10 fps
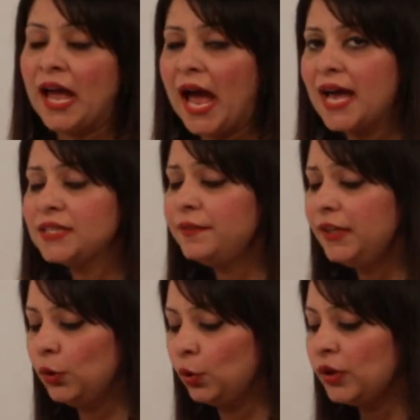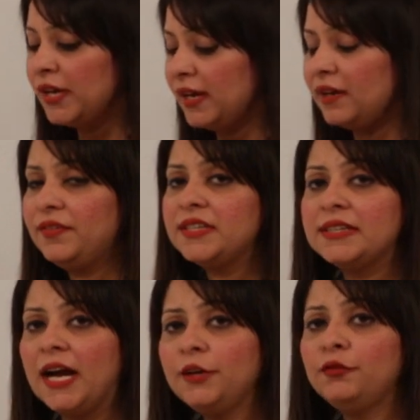As we know, if we
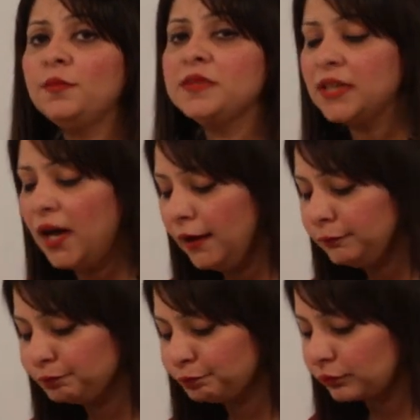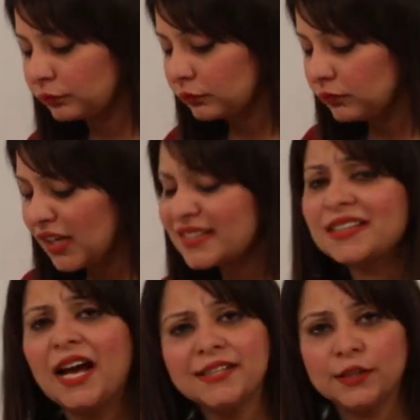start from sa,
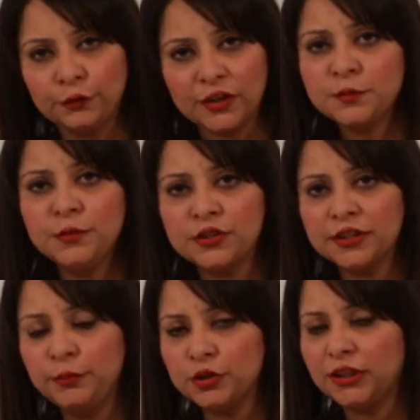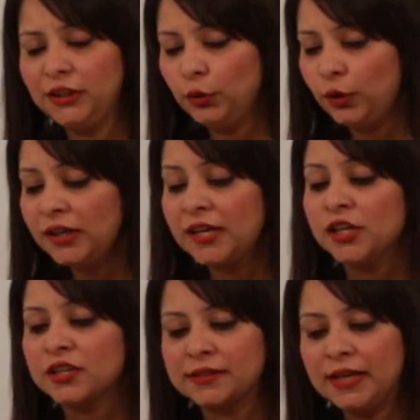sa is the first music musical note,
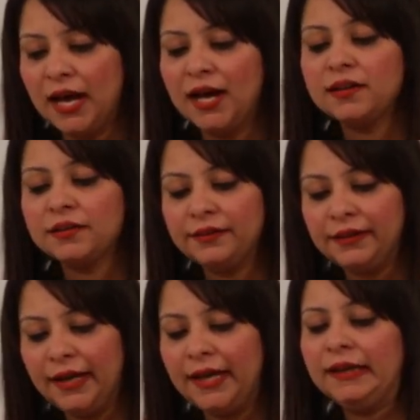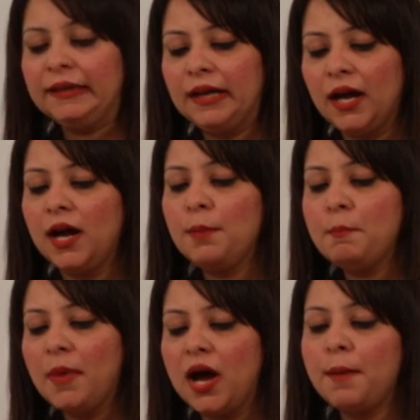sa, re, ga,
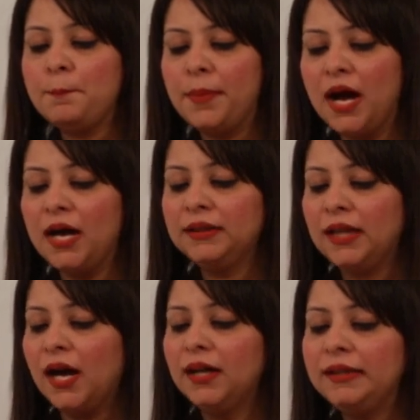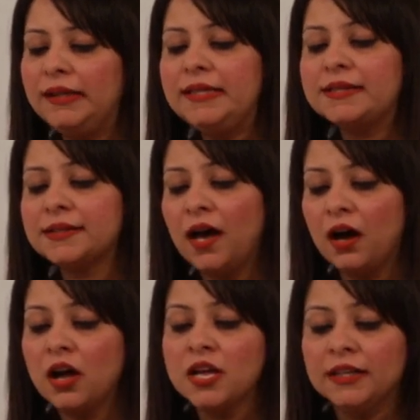ma, pa, dha, ni,
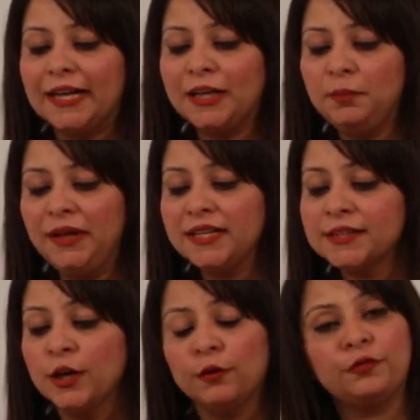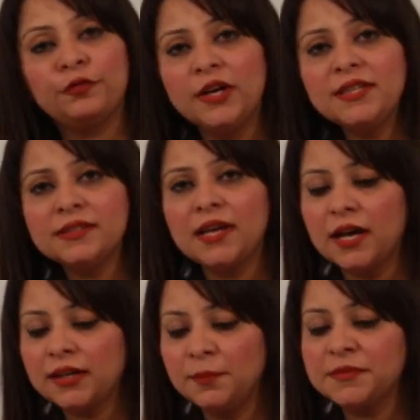sa. That means first
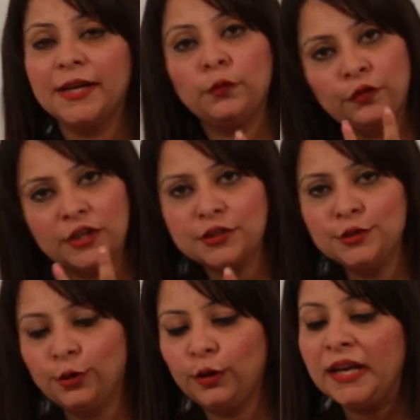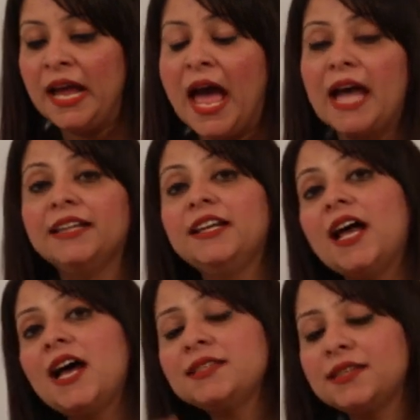sa comes at first note and the
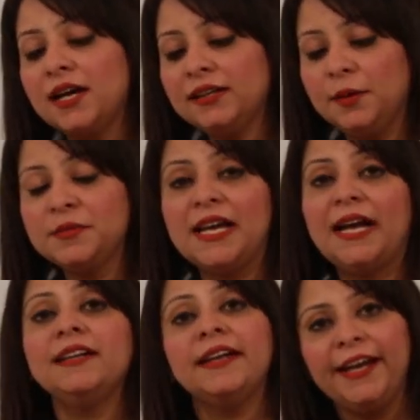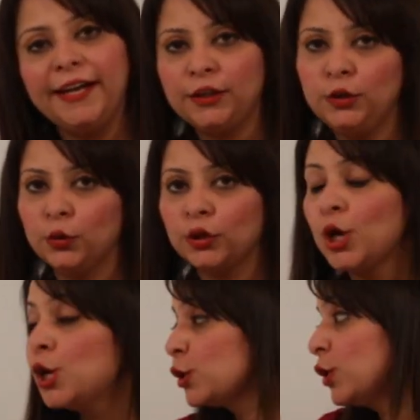last sa comes at eighth note.
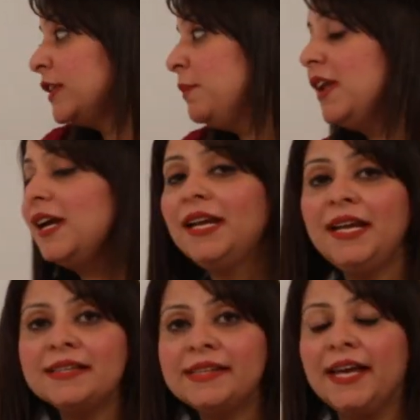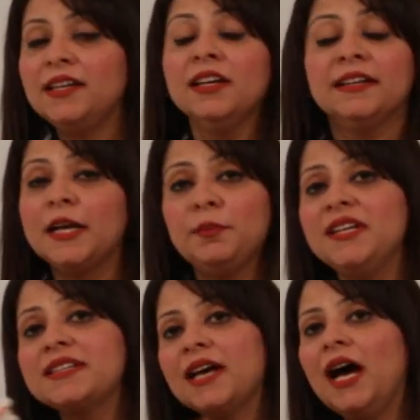So similarly he said that
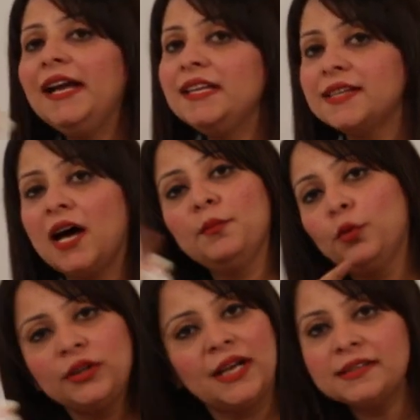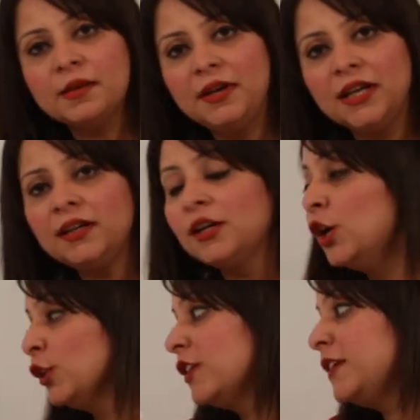means sa and sa both are similar.
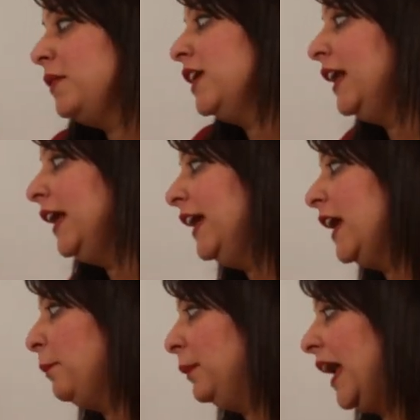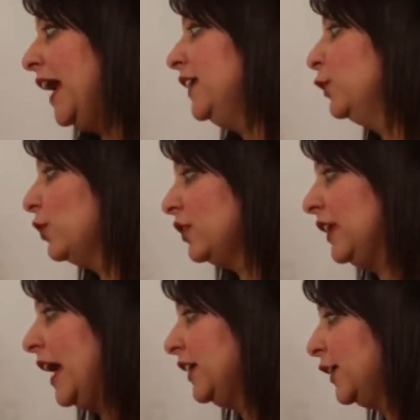So similarly he applied though
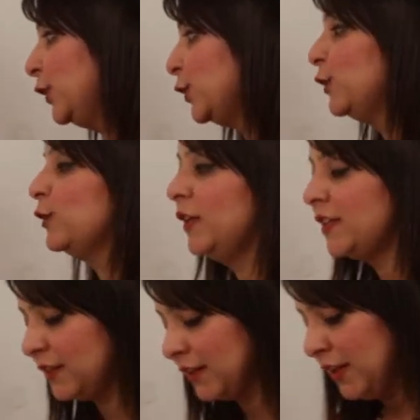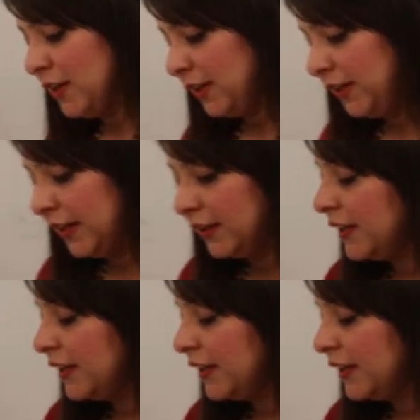that condition to this here.